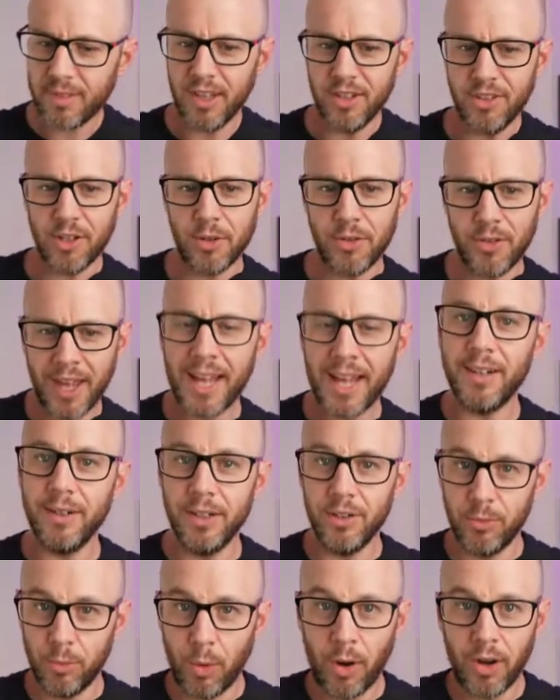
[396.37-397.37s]
So that
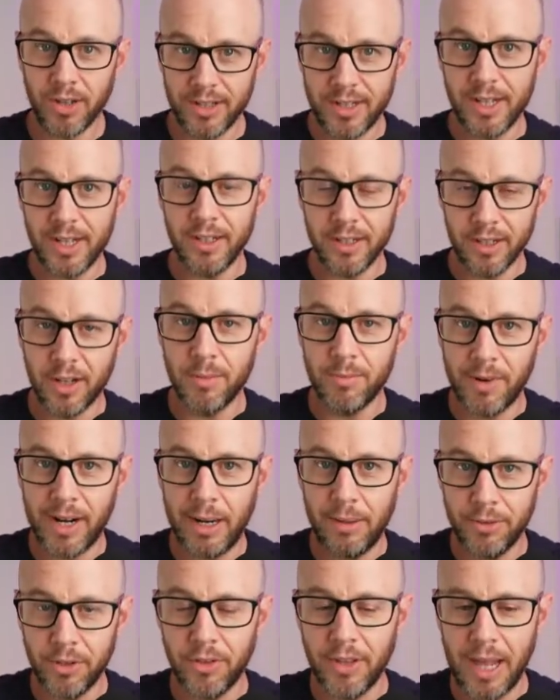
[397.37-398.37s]
is what didn't come
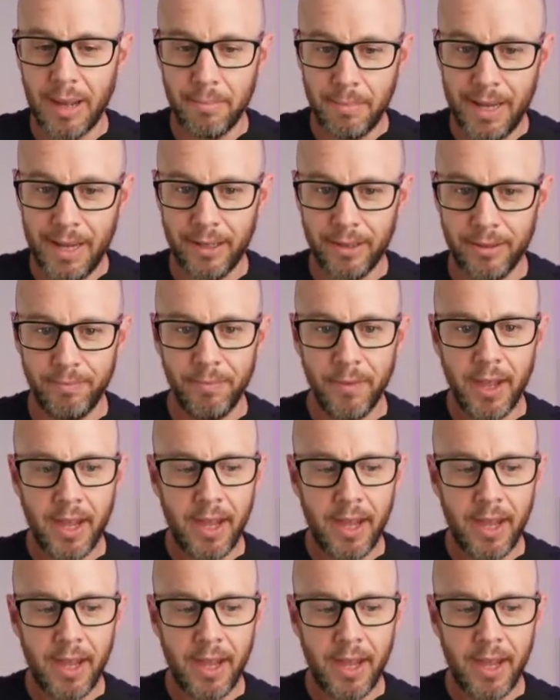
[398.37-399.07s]
round on that belt.